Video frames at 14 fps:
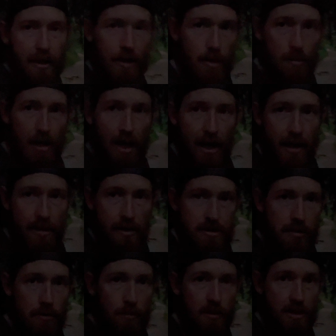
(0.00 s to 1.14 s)
up behind us a
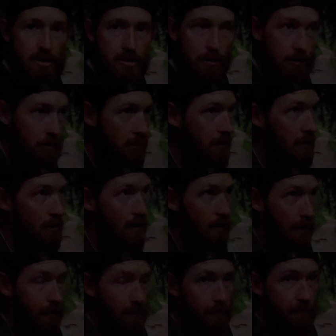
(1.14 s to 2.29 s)
little bit, so
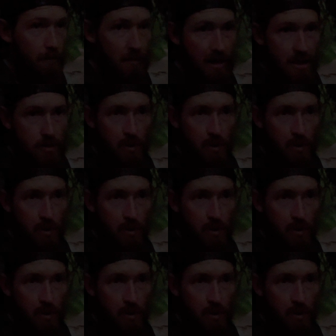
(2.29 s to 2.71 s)
give it a few minutes.